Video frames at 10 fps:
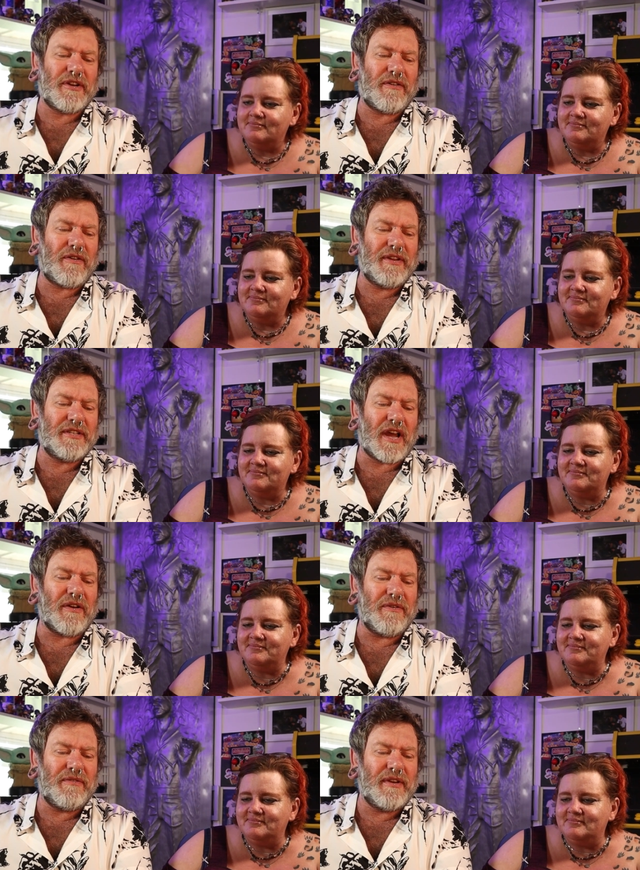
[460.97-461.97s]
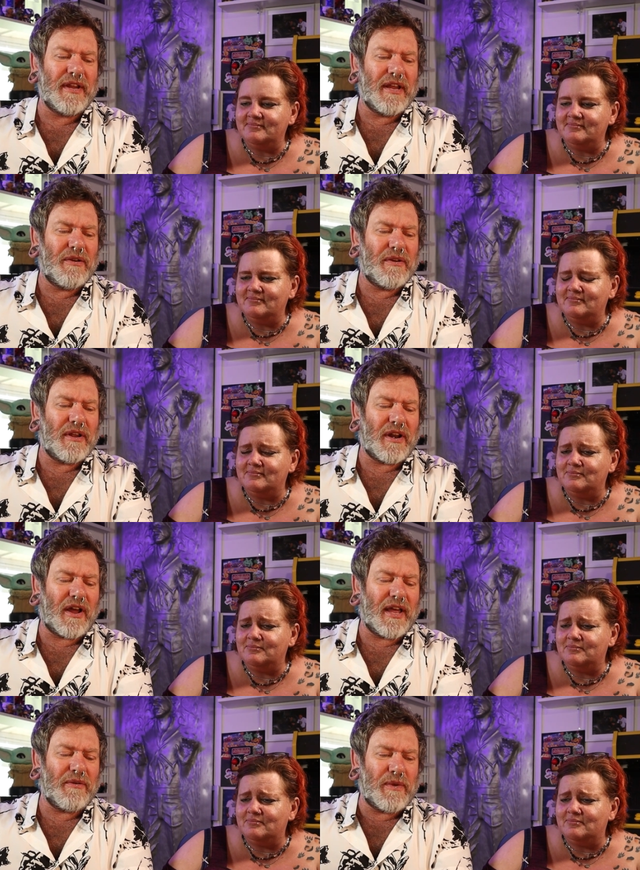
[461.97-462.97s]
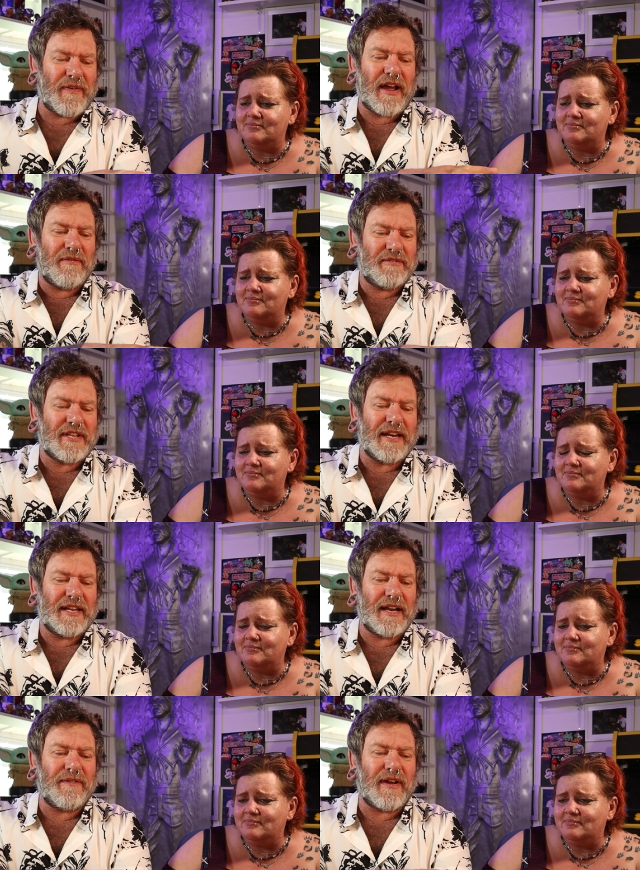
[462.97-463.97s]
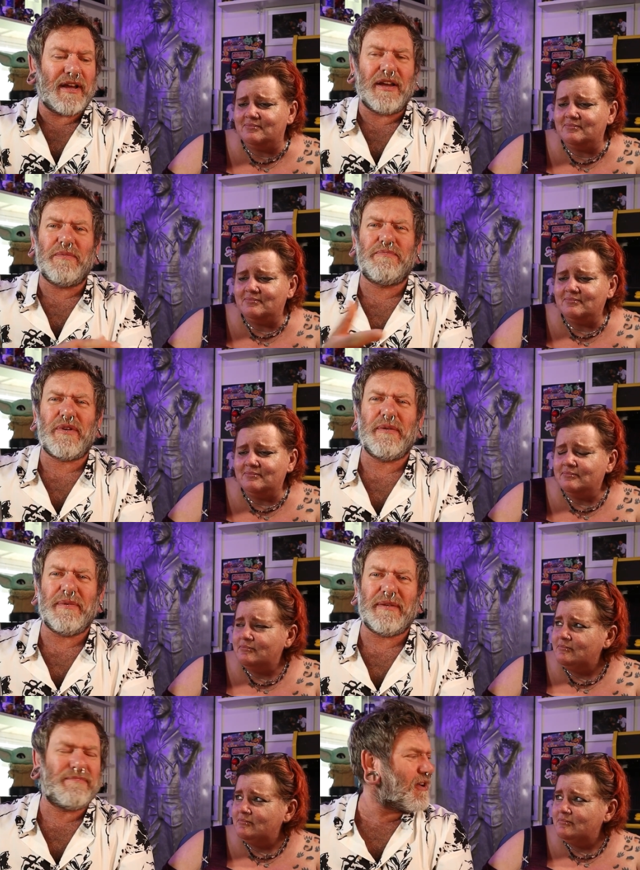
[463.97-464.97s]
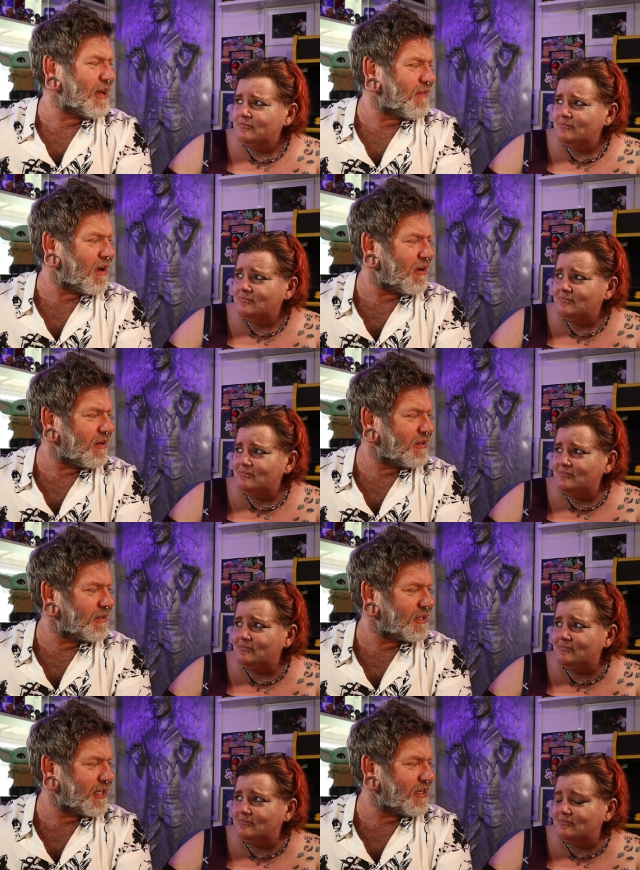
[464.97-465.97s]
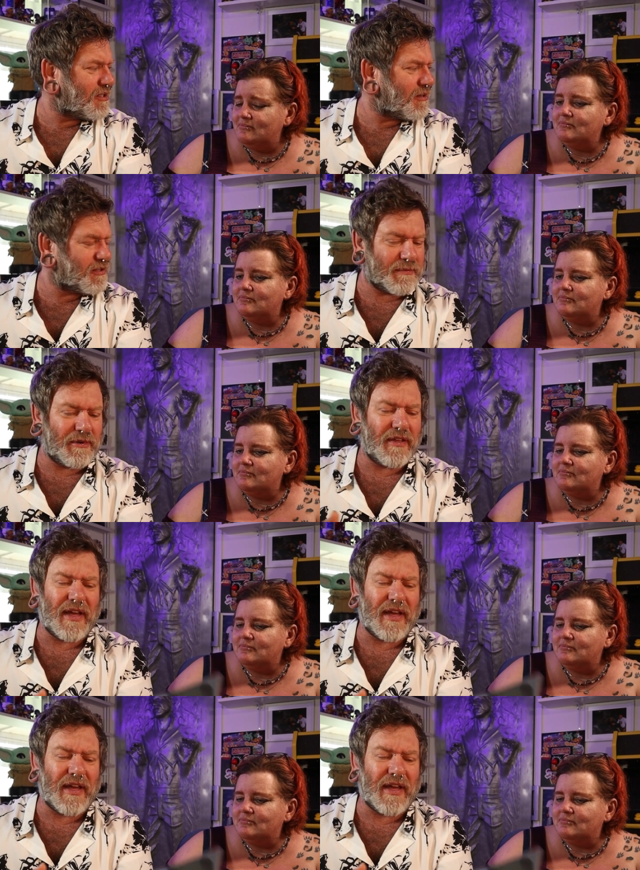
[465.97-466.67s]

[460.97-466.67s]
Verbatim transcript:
Speaker 1: on, on his own, like without Danny Glover, it would probably been a Braveheart signature or something like